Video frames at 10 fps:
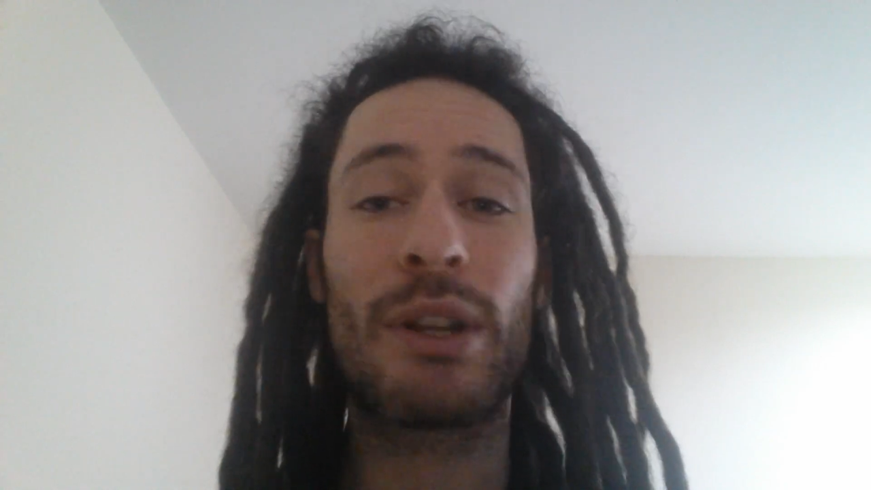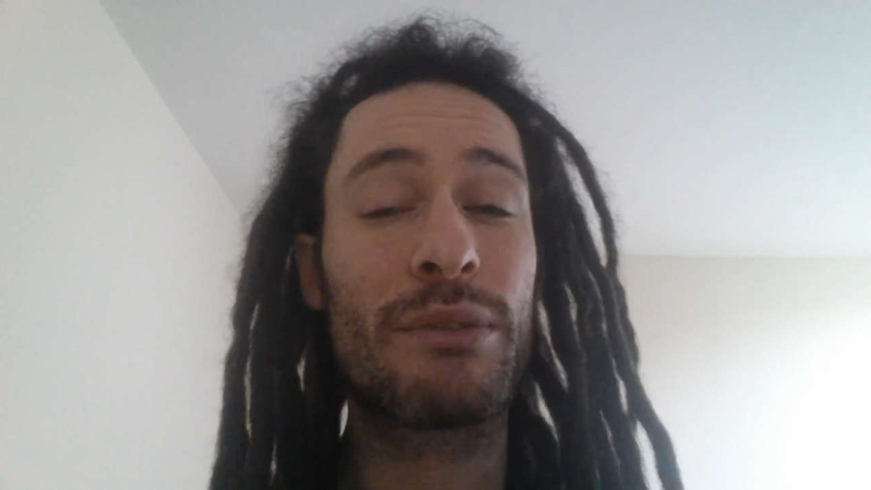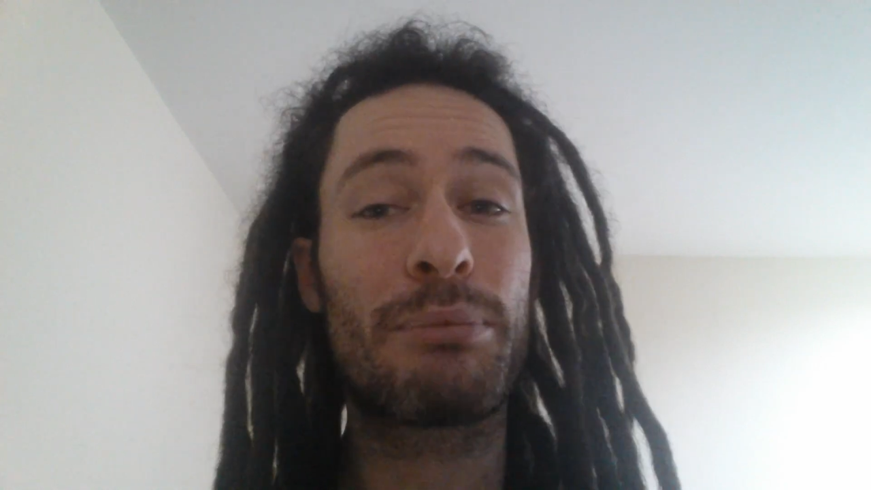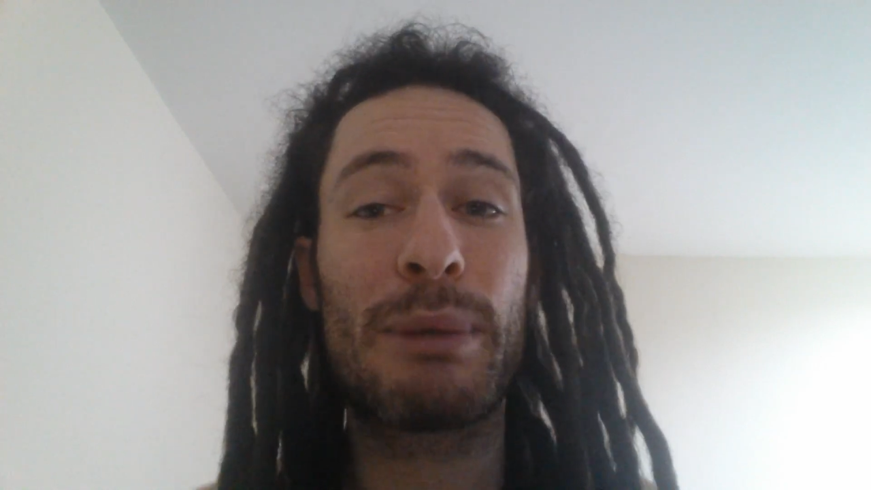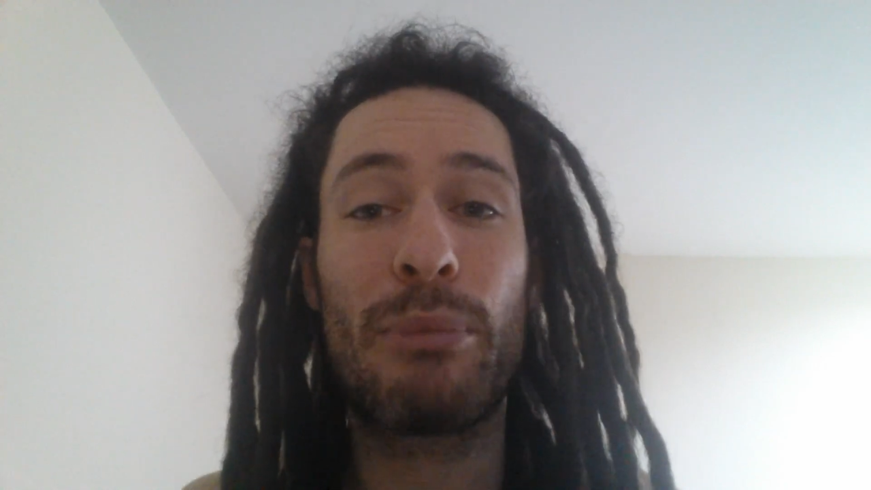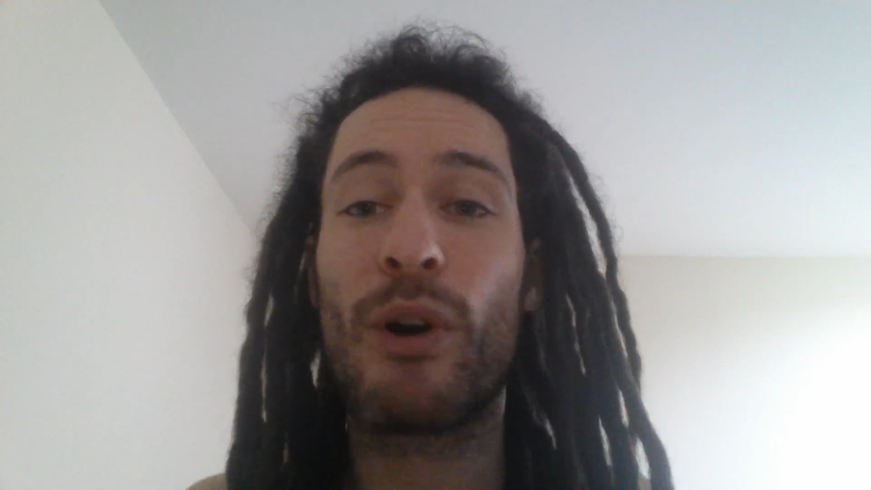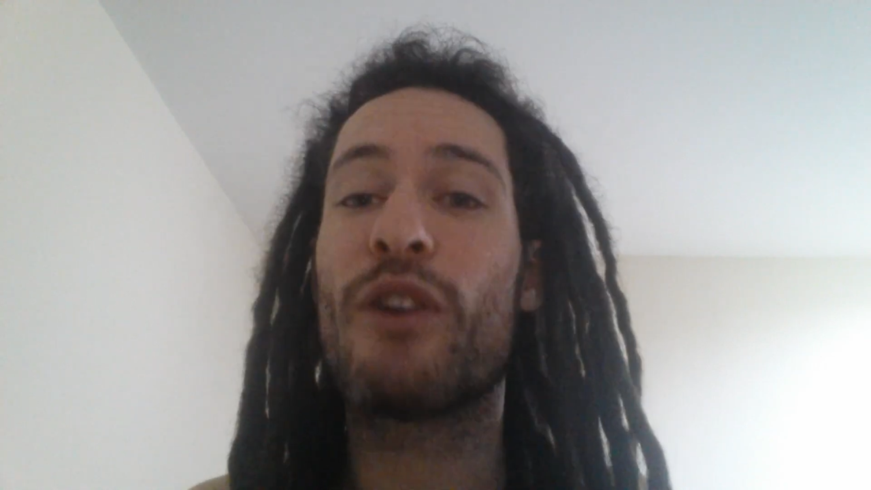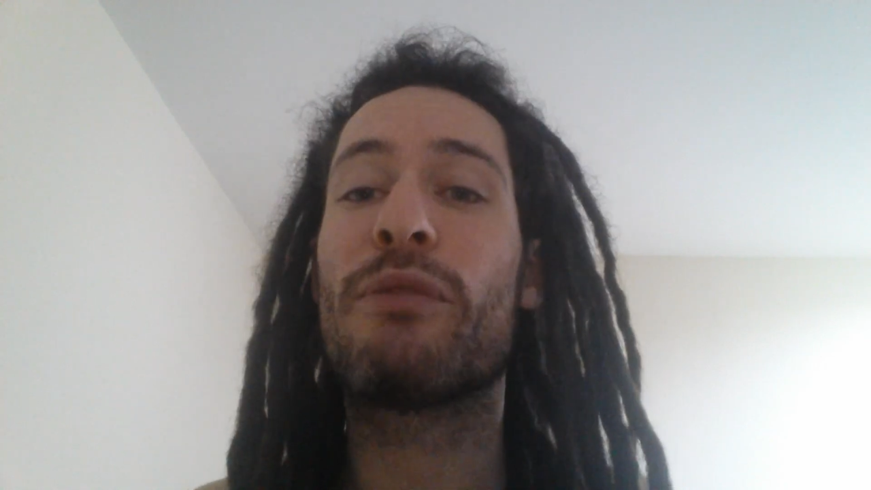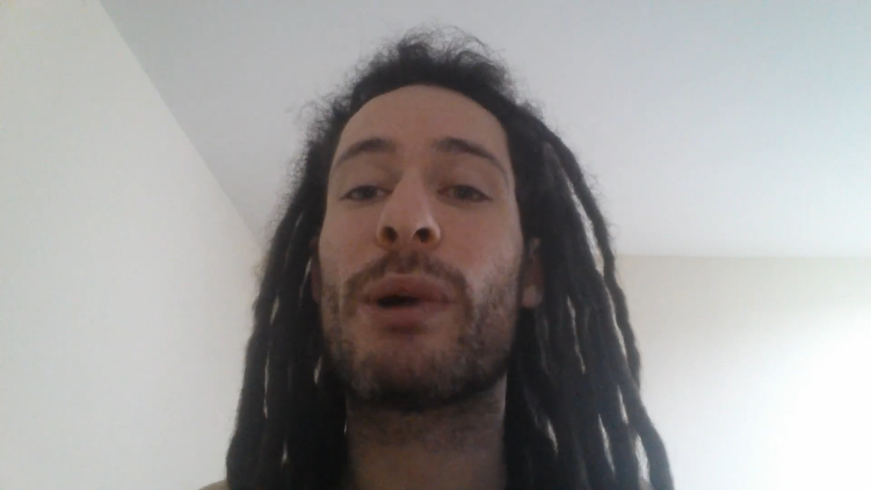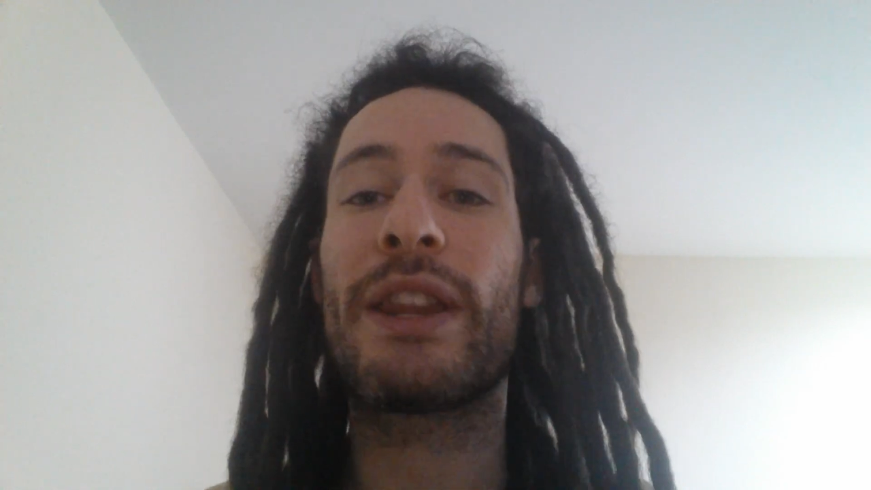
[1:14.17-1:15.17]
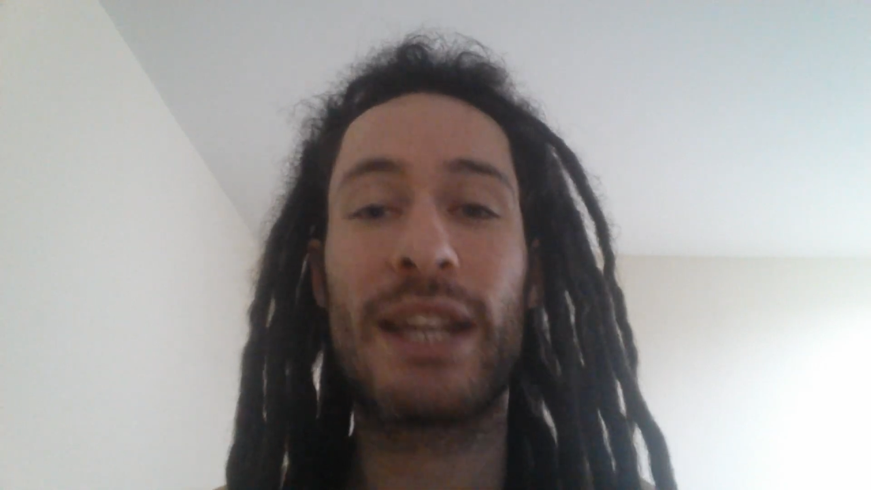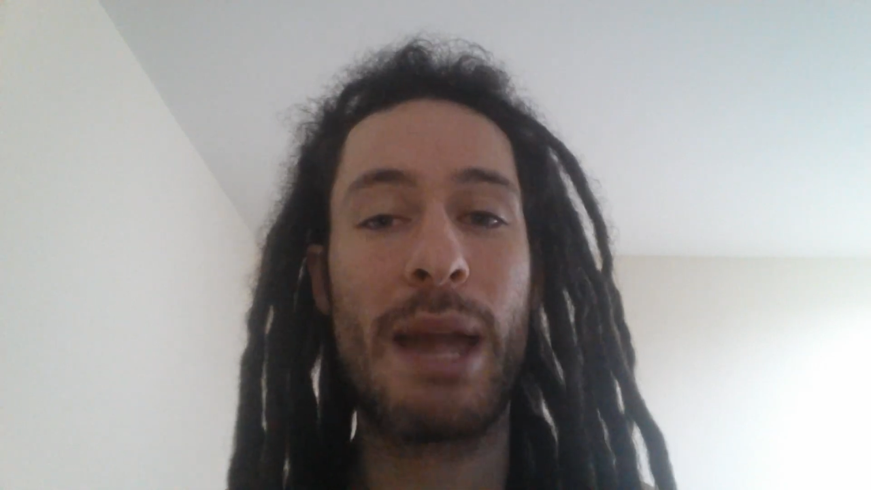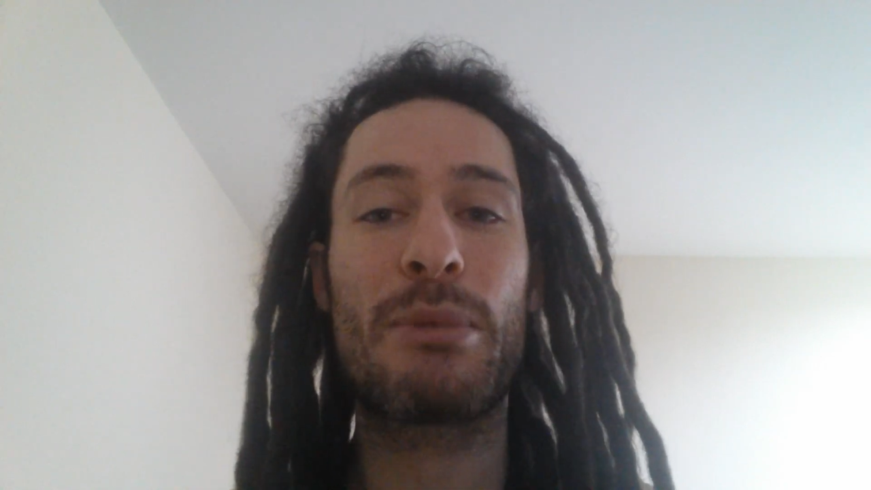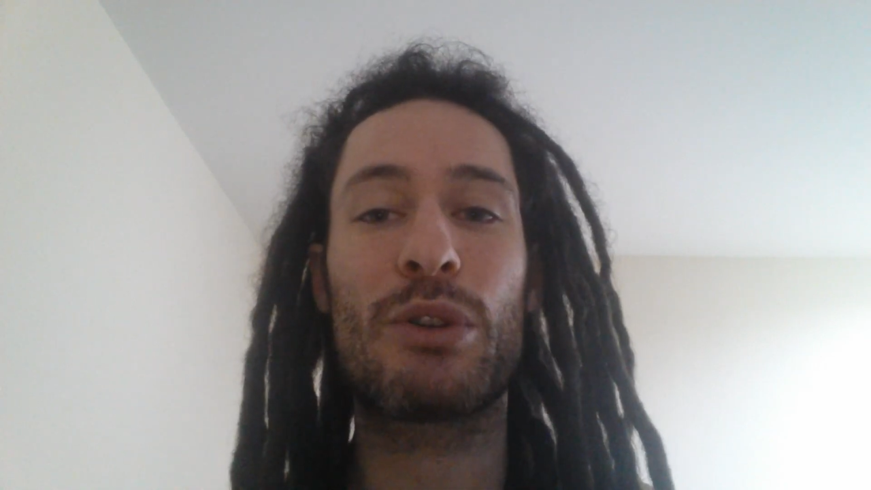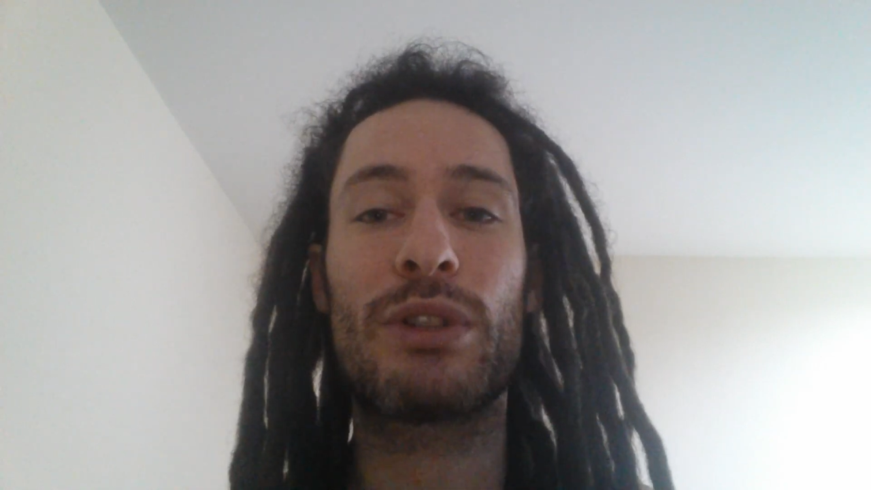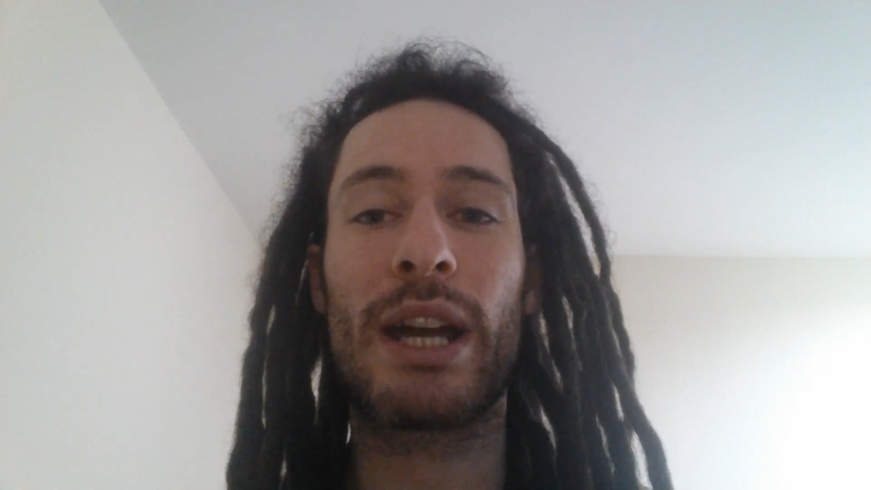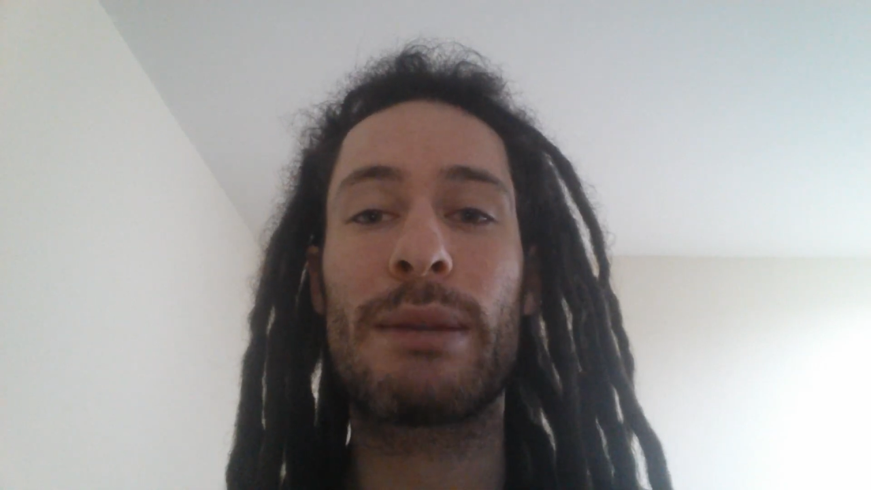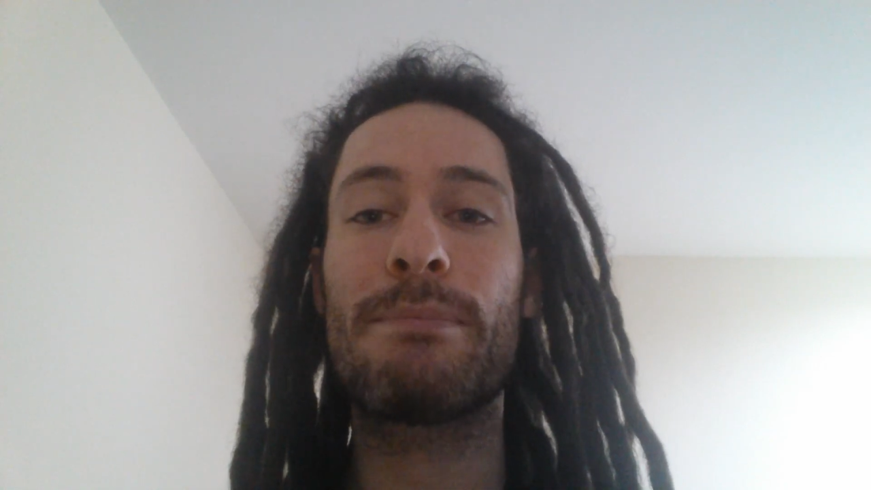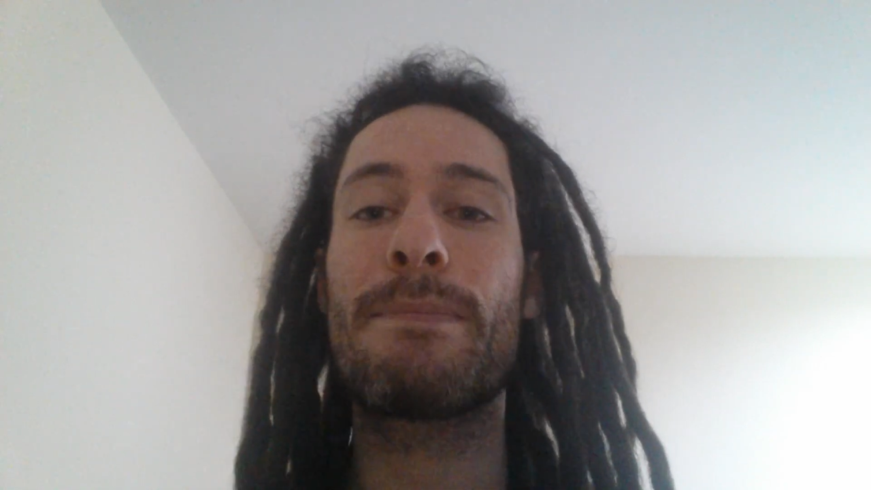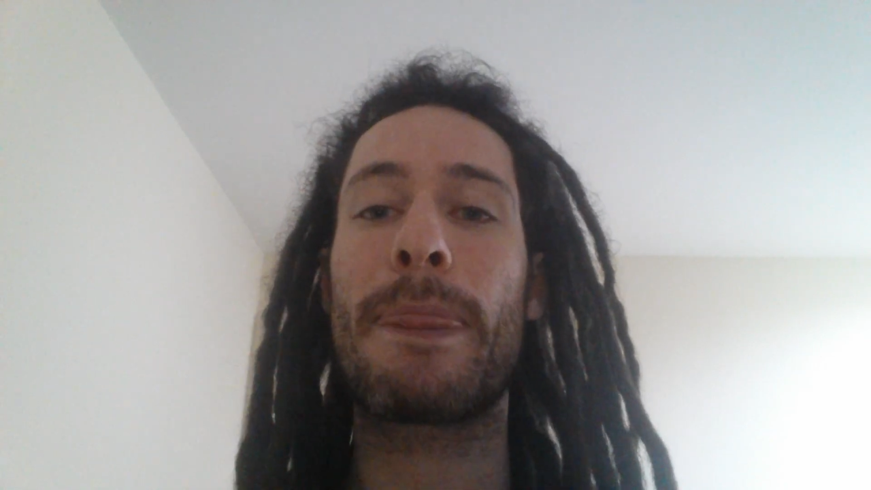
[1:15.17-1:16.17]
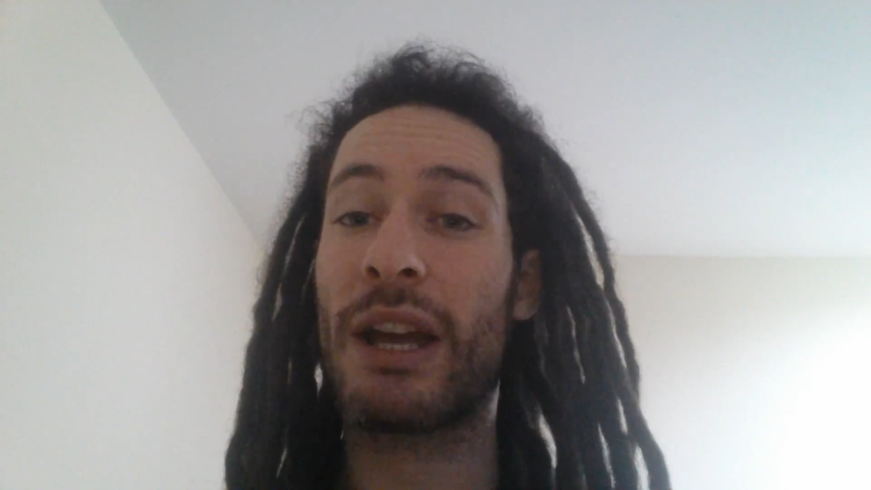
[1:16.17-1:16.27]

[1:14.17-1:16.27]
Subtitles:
Don't be put off by the chemical name.